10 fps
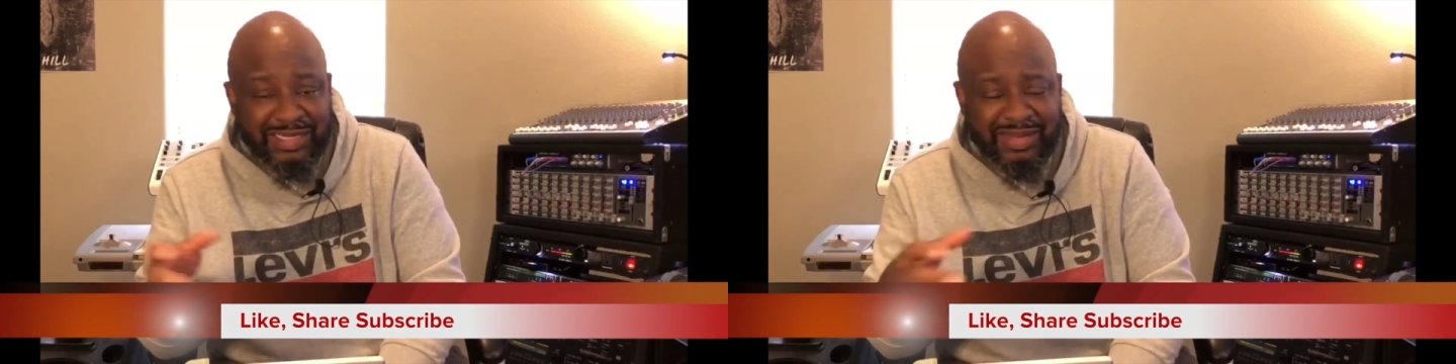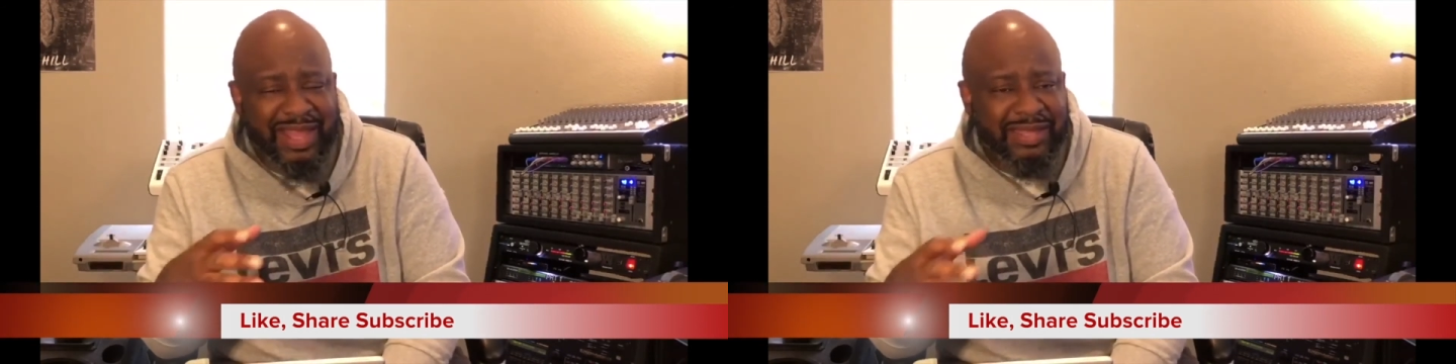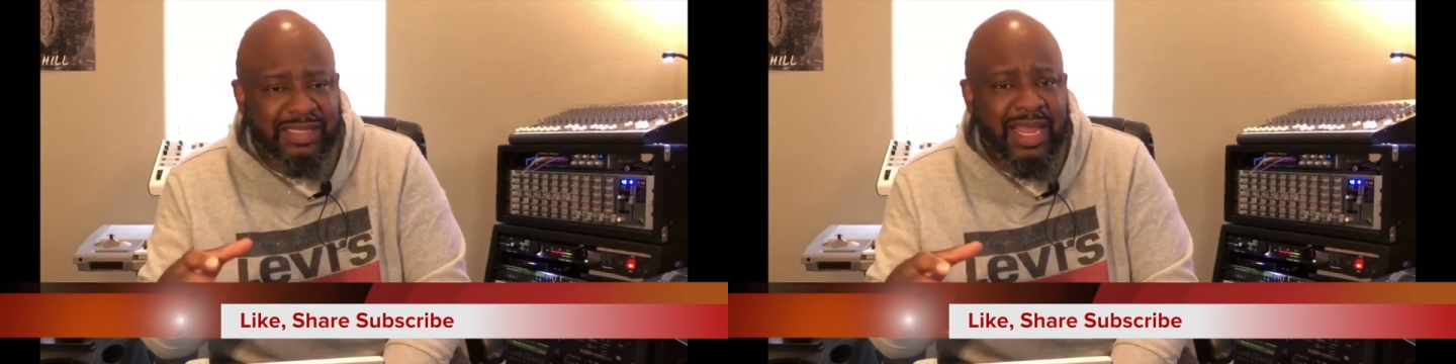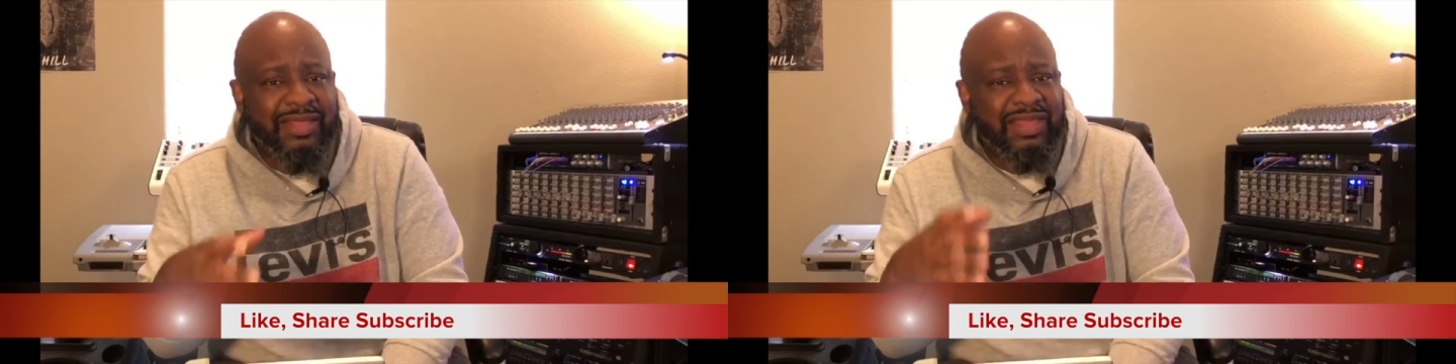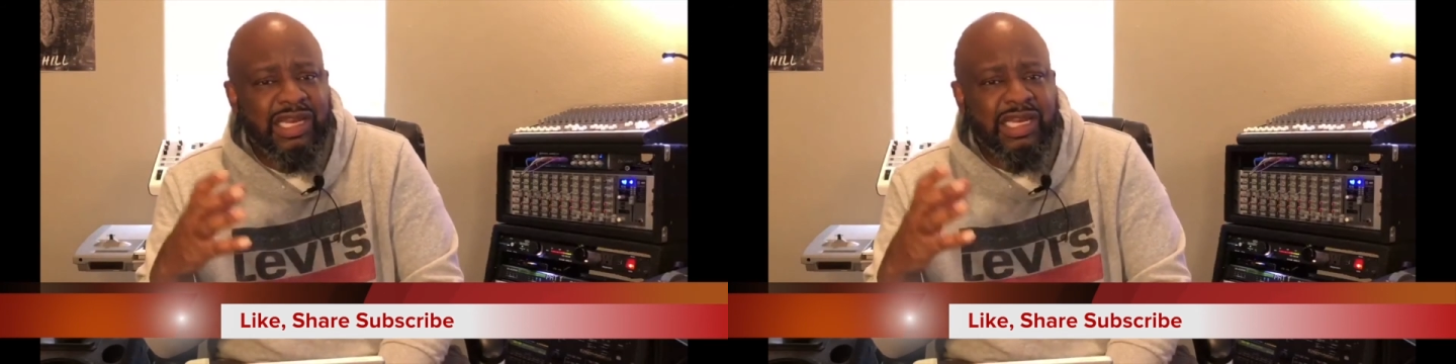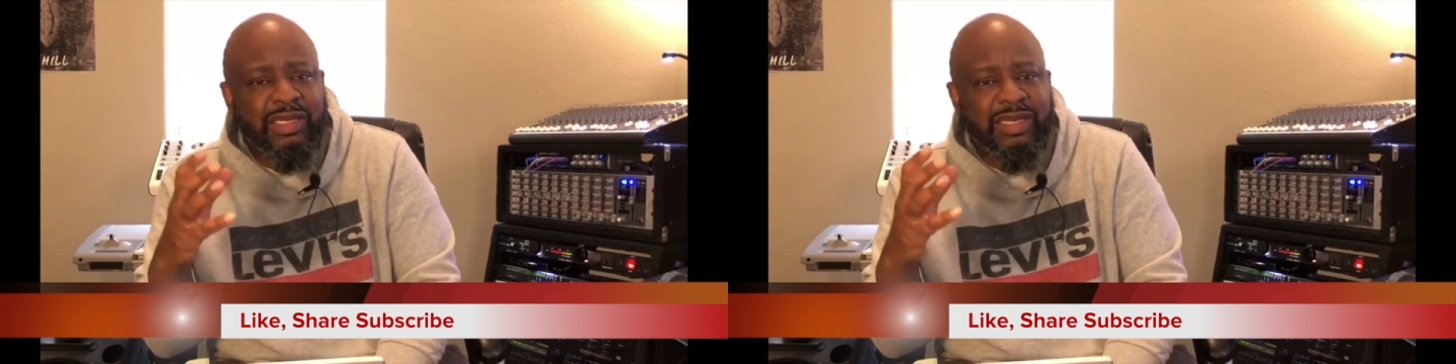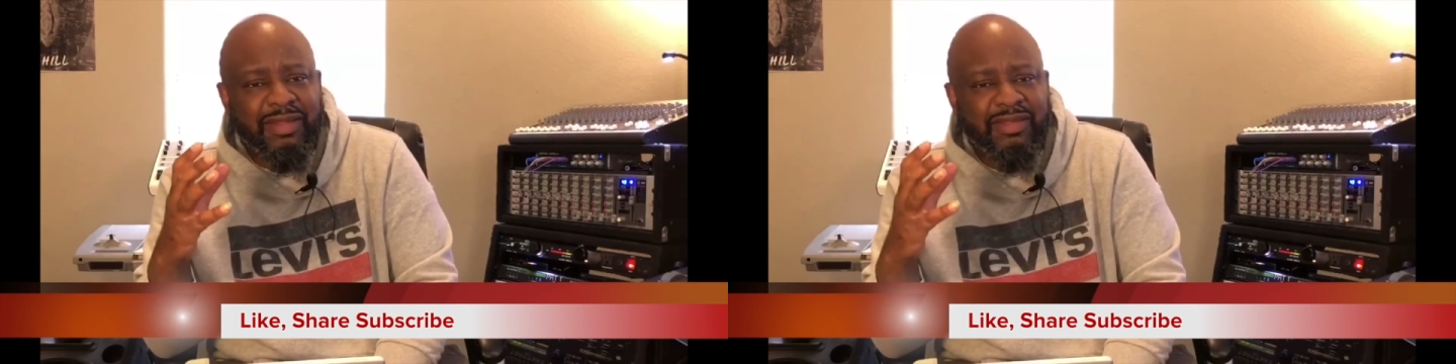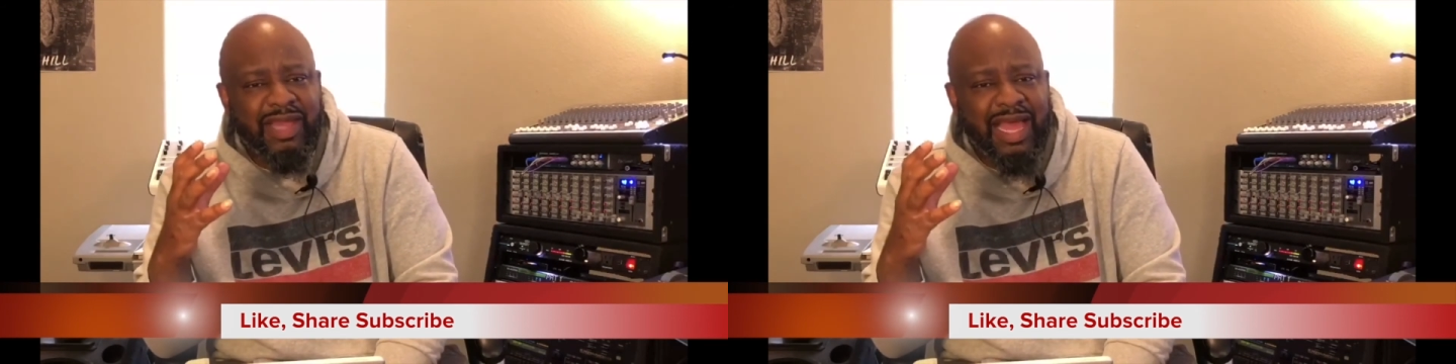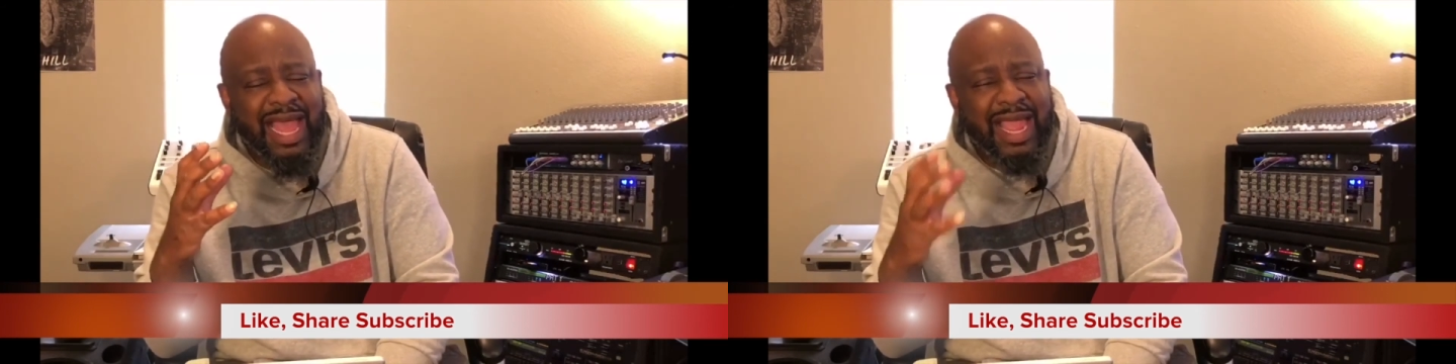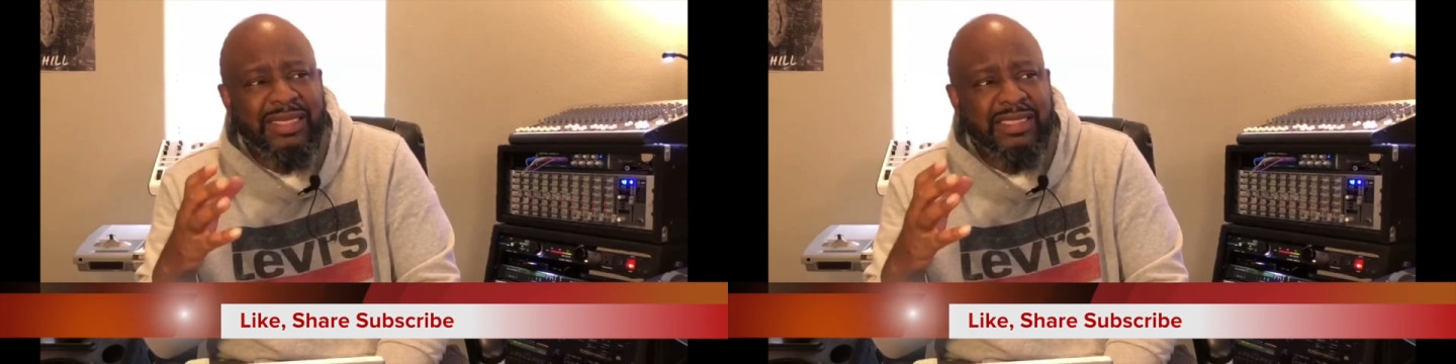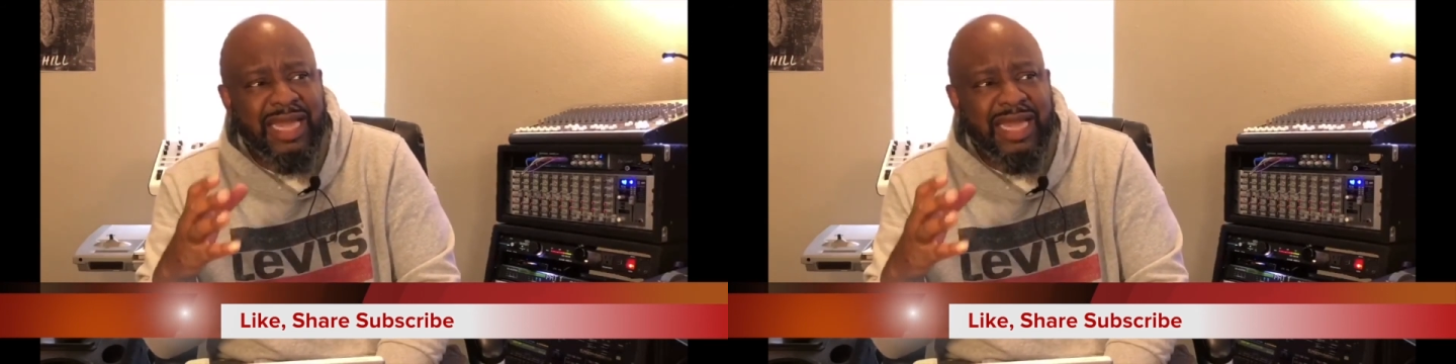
I think the highest,